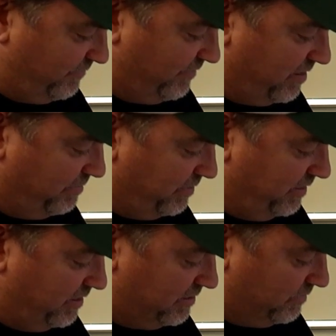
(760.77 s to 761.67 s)
Very
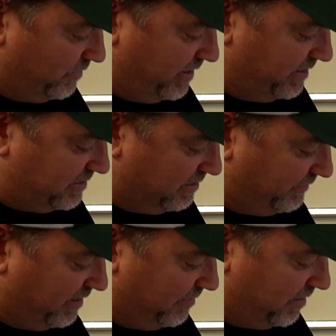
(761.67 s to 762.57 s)
pleased with the way this
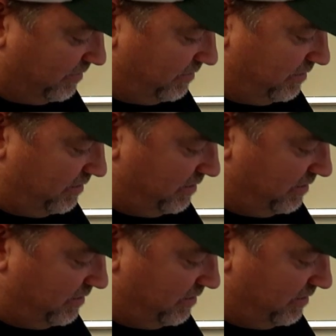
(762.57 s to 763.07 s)
stuff came out.